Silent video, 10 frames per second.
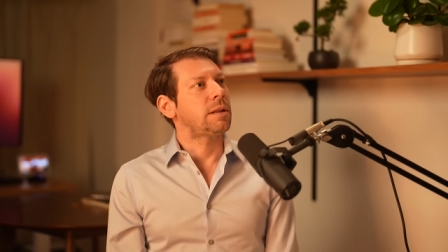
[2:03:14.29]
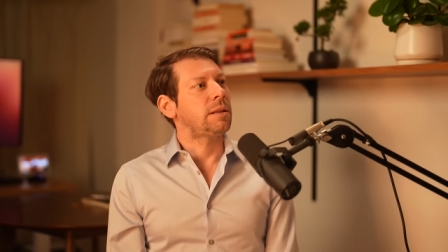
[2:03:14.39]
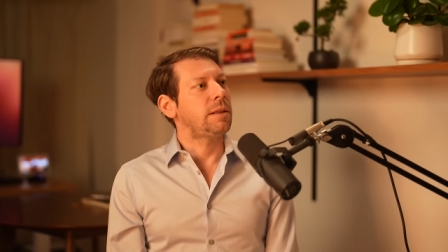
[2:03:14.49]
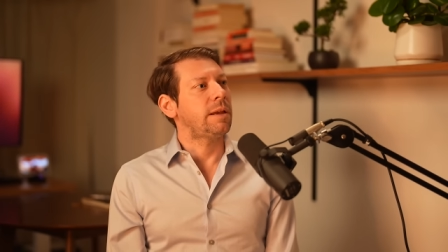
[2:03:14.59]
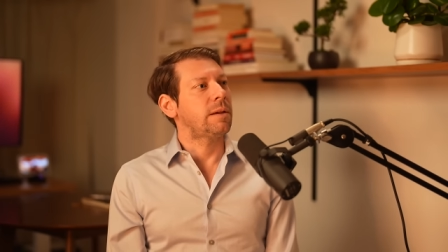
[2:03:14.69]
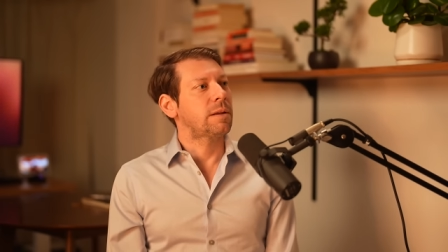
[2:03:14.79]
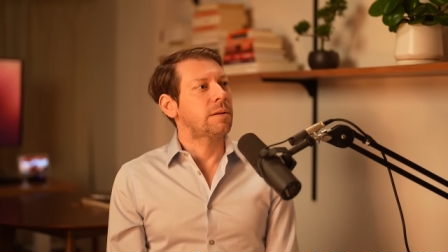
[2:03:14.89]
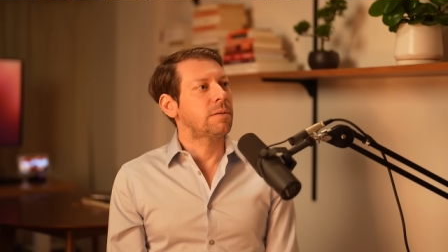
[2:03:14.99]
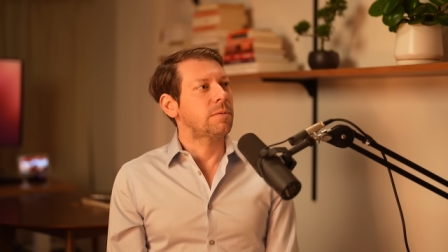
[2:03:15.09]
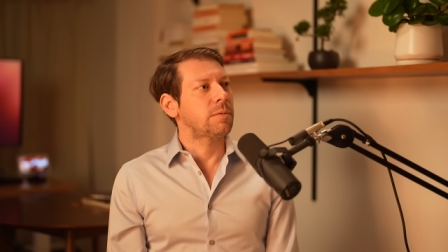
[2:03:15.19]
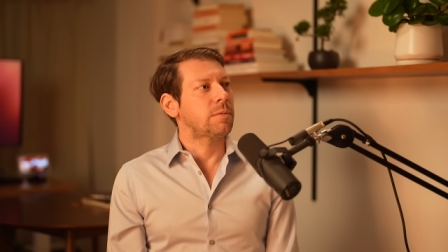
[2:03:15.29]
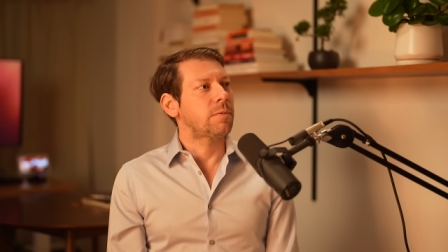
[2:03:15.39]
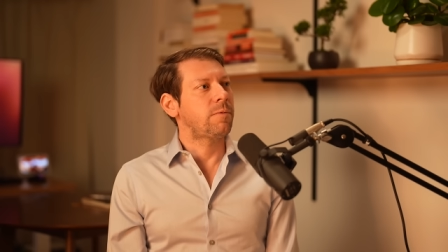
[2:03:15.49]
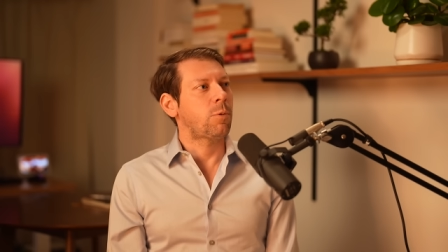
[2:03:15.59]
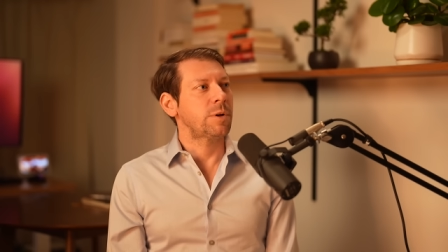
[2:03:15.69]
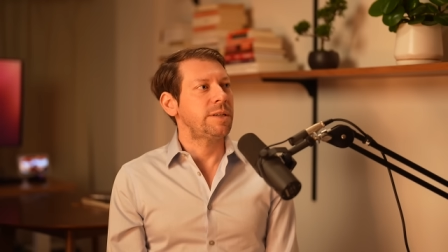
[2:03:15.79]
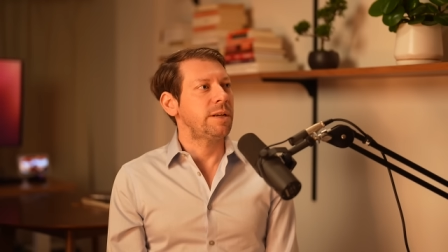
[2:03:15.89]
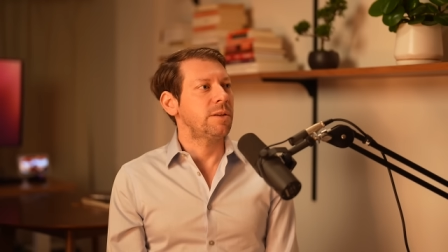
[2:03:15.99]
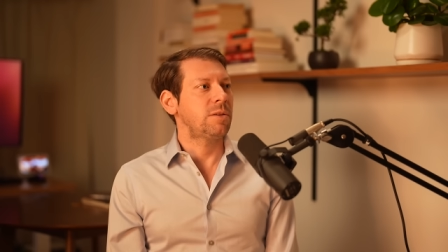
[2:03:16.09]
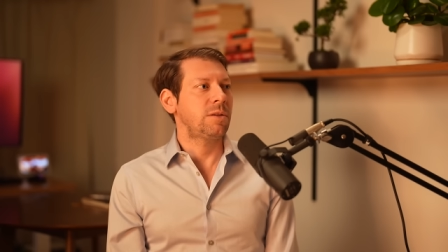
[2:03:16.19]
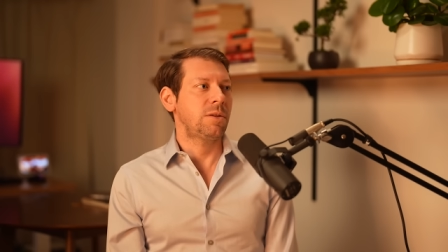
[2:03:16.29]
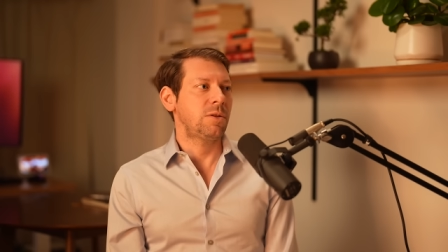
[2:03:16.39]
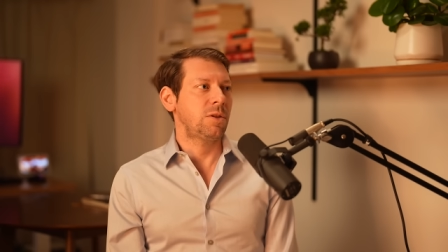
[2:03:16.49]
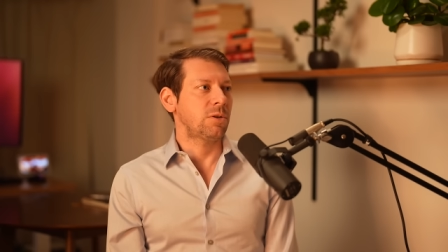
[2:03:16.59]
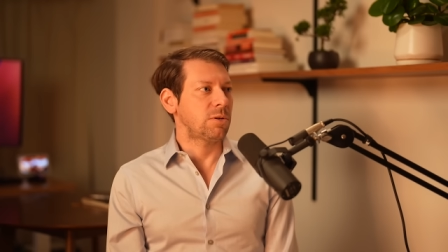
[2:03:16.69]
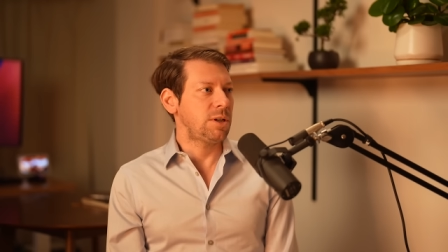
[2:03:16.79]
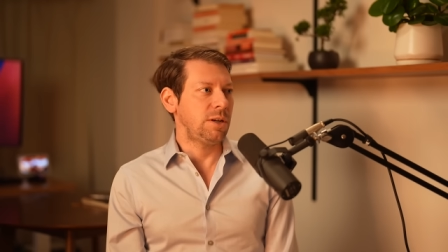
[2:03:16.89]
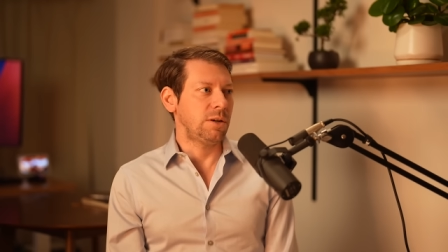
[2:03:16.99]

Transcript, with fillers: like forcing 13